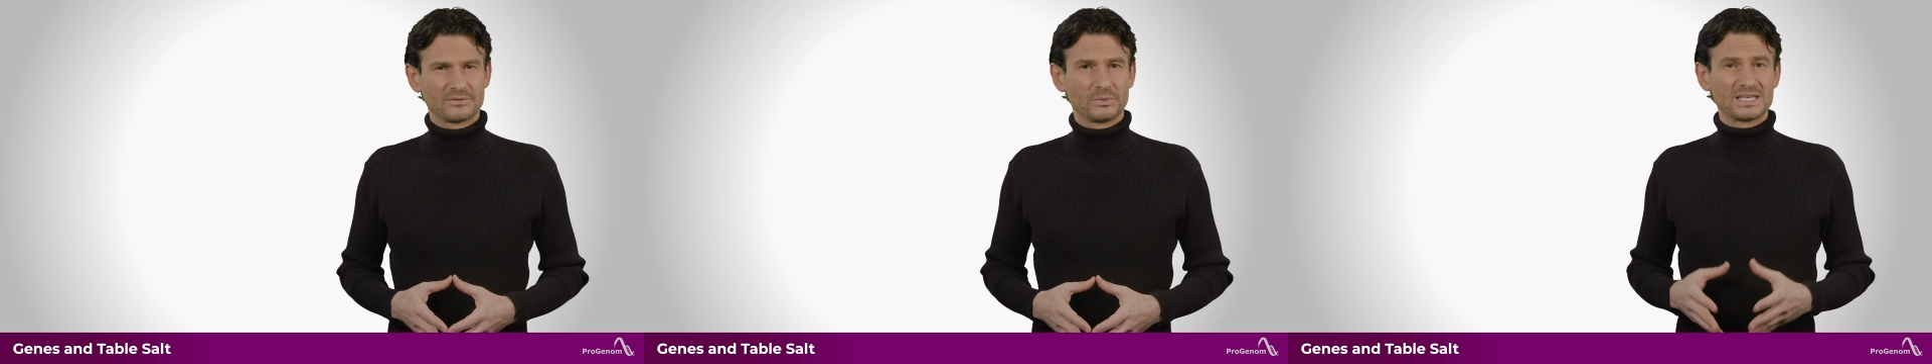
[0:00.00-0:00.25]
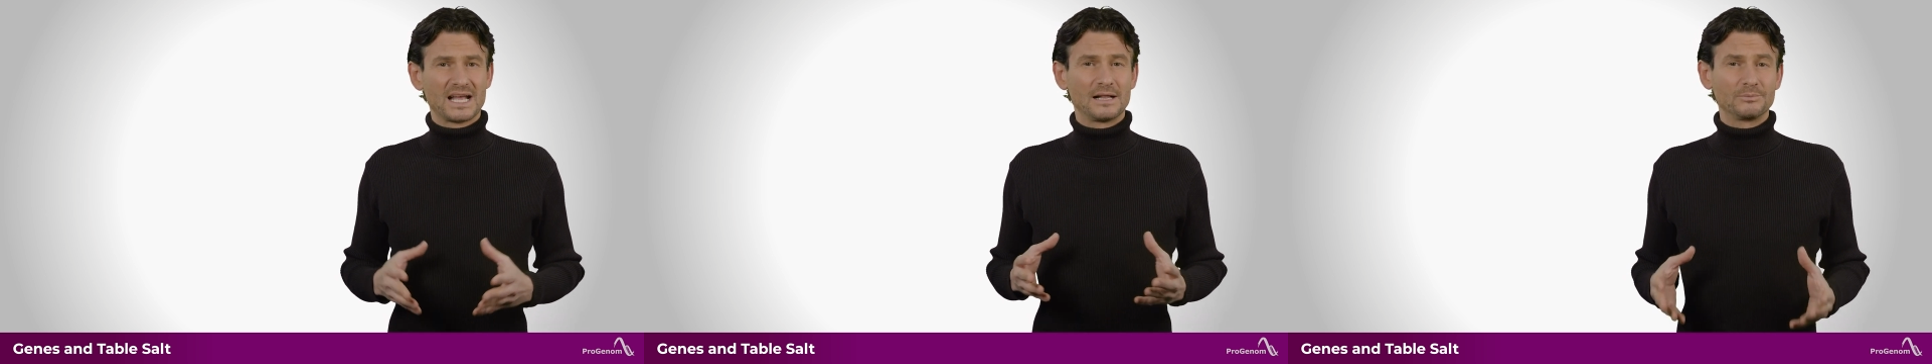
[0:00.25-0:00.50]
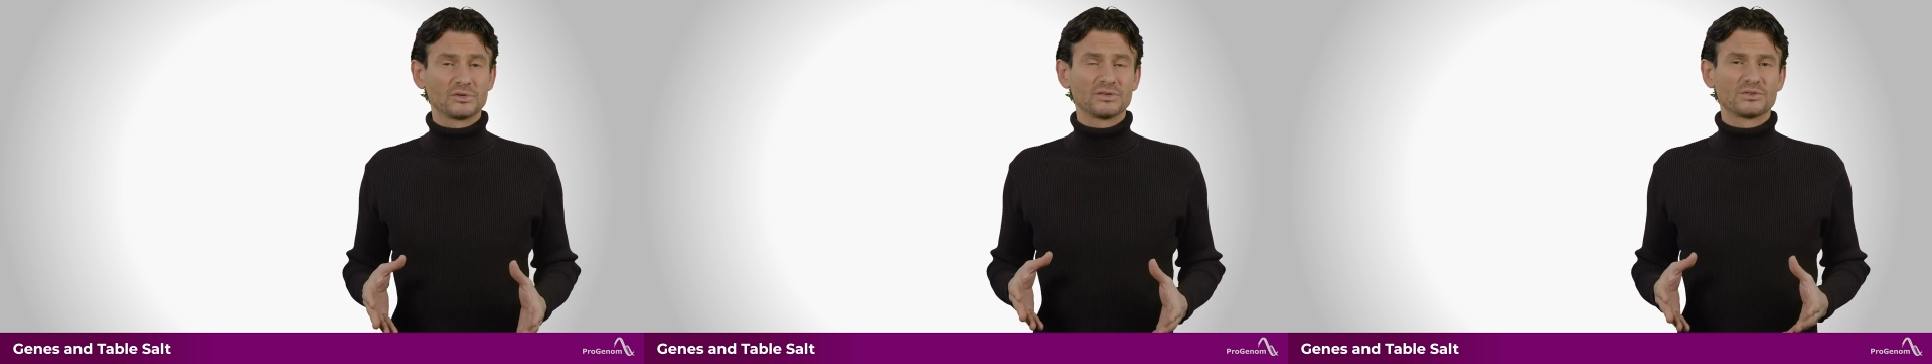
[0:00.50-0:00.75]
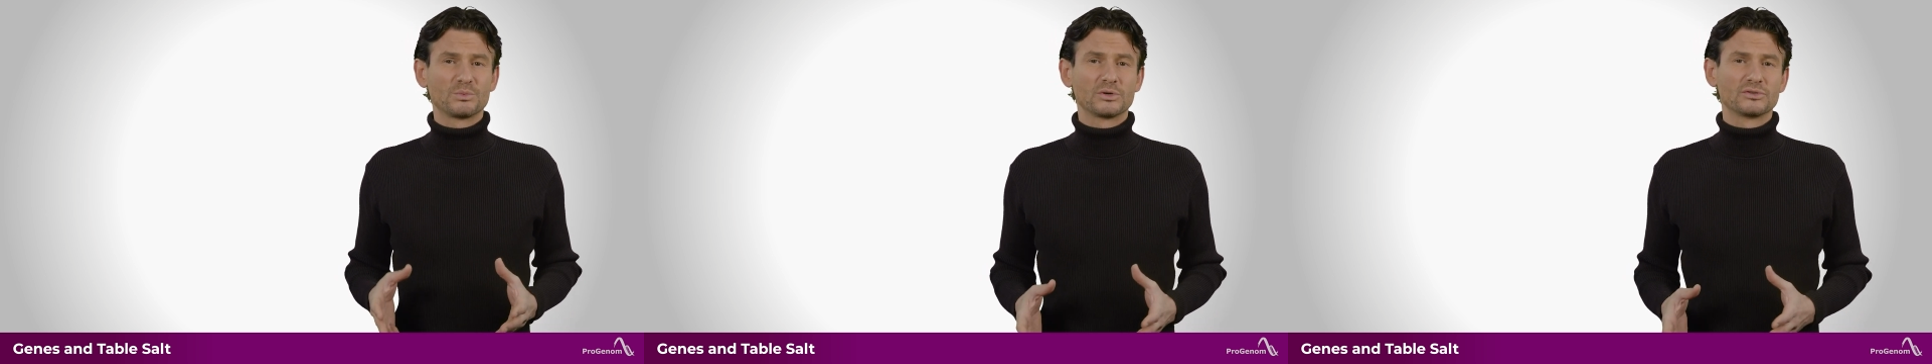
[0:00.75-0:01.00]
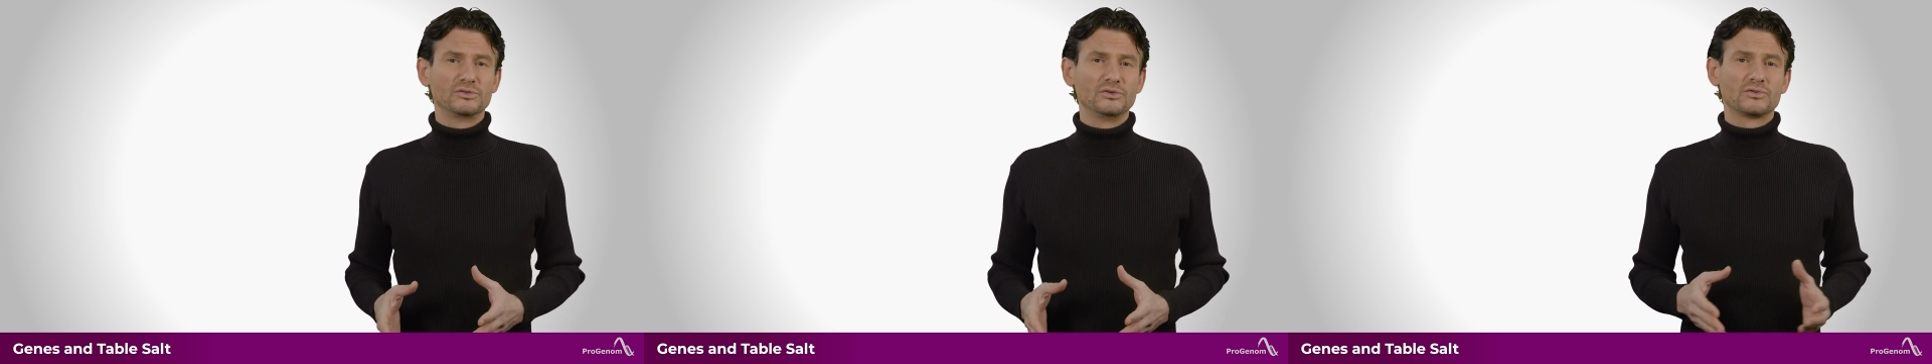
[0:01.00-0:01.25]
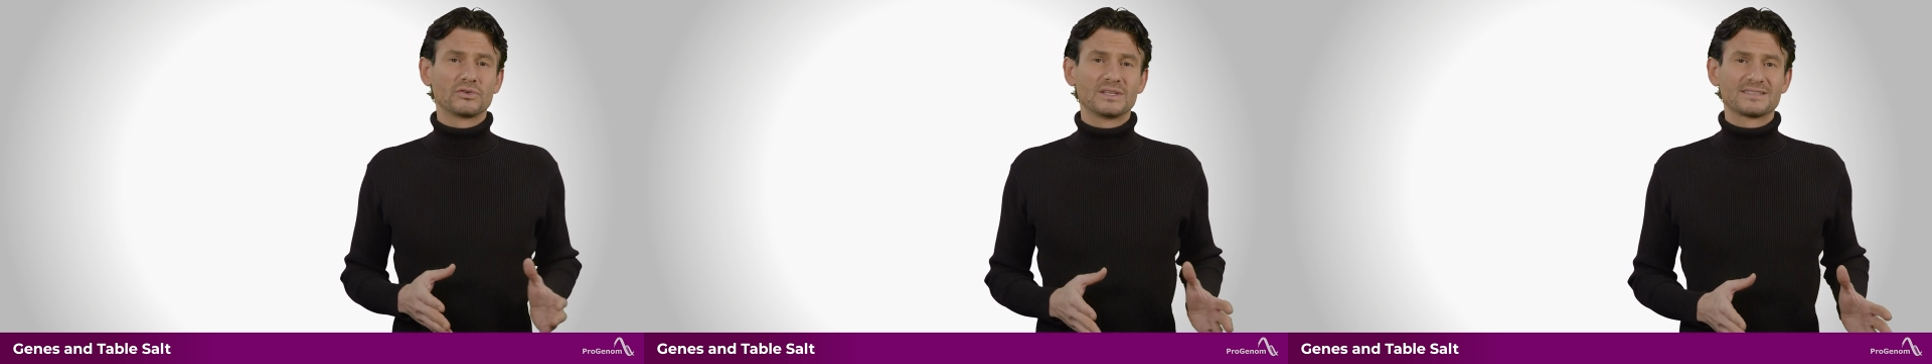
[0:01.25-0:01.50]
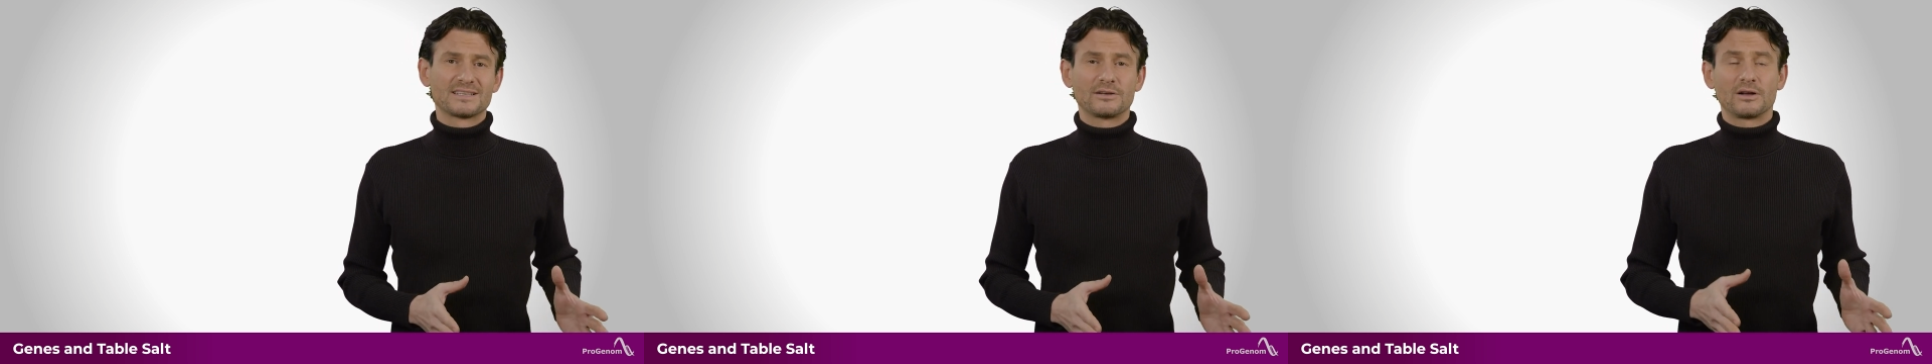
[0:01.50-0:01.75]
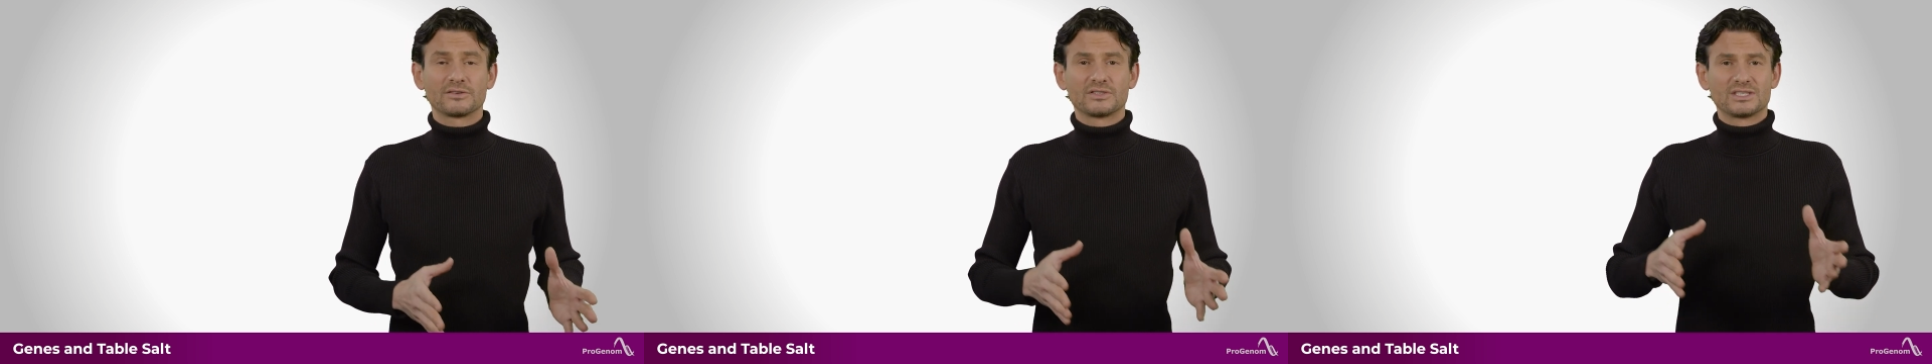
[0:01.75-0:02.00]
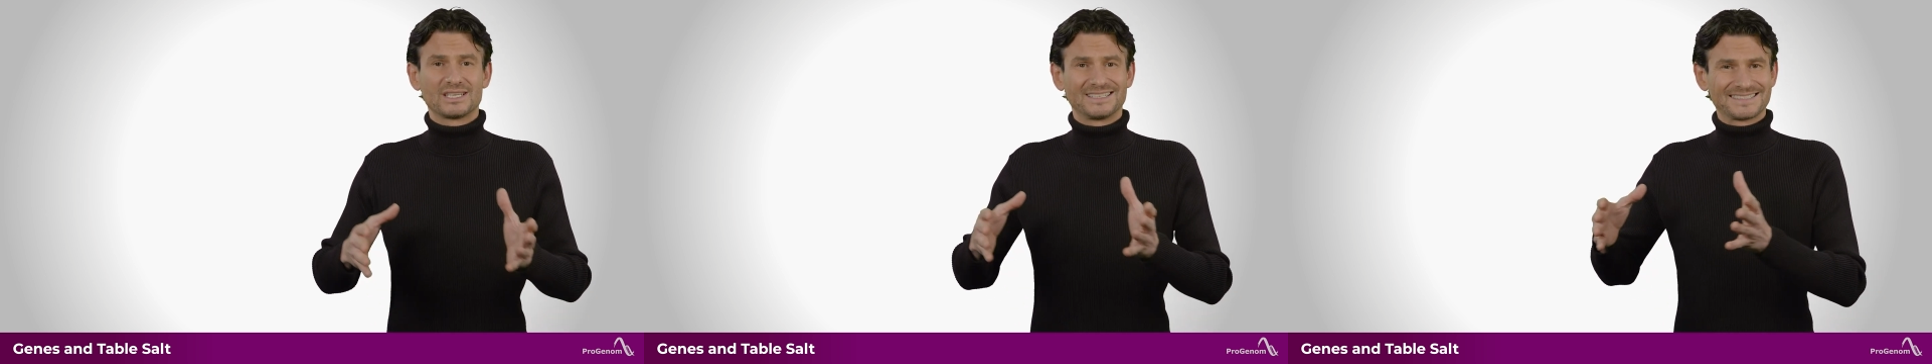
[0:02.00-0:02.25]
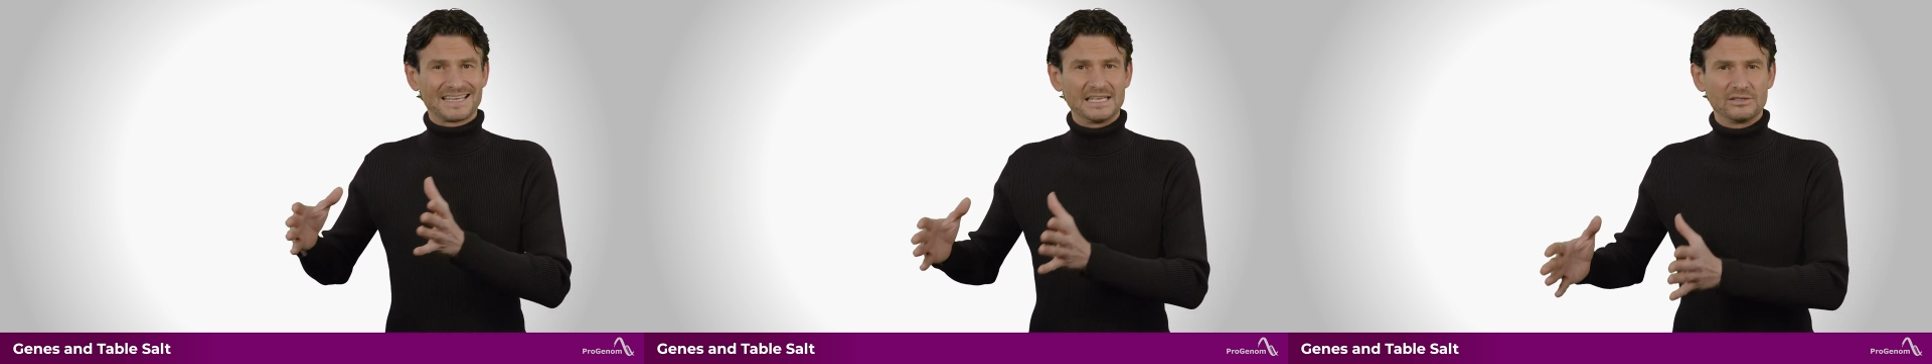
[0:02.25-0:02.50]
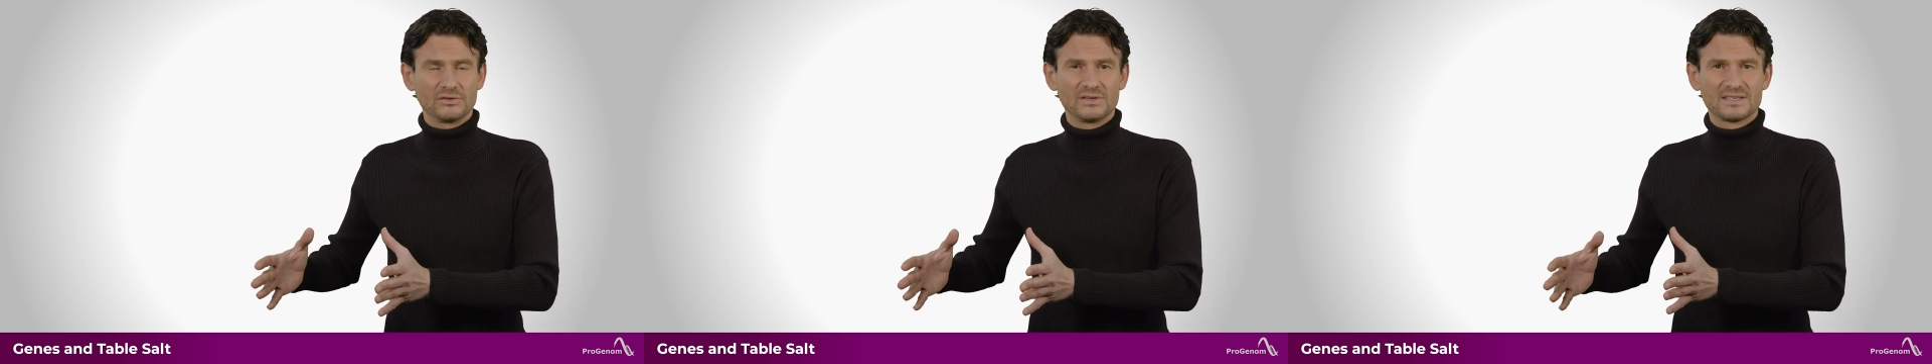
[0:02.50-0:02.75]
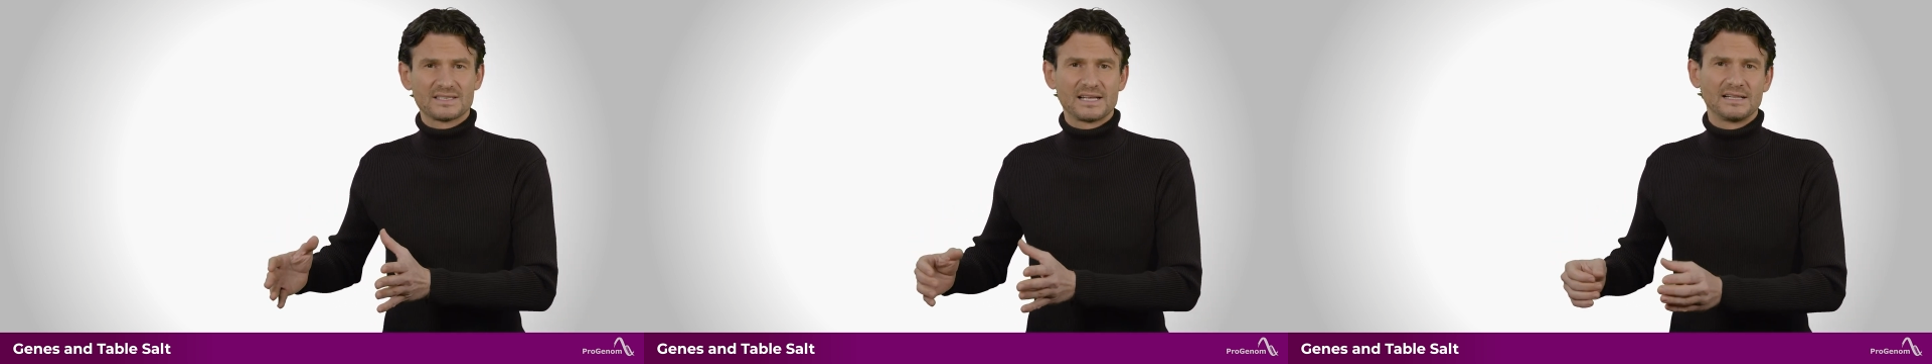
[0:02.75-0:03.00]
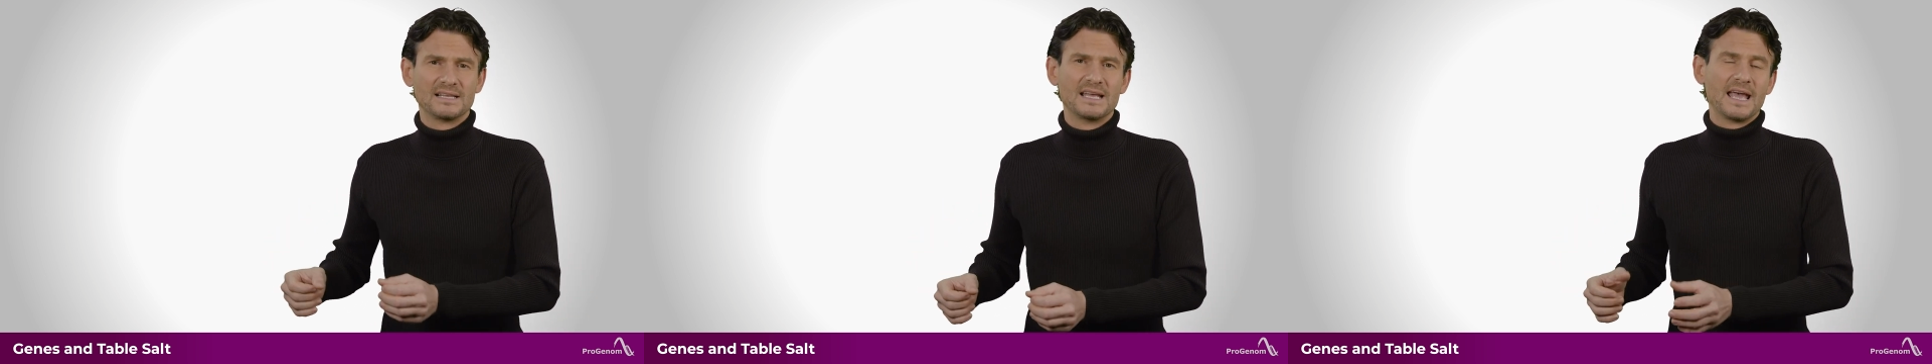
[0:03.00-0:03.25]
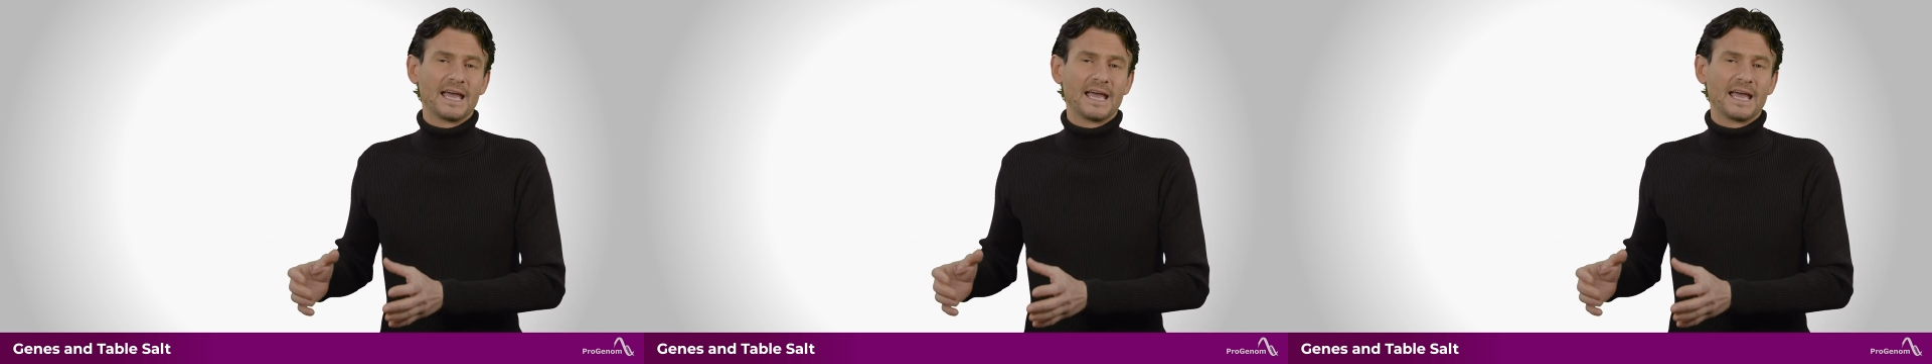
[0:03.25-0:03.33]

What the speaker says: which help transport nutrients and oxygens into the cell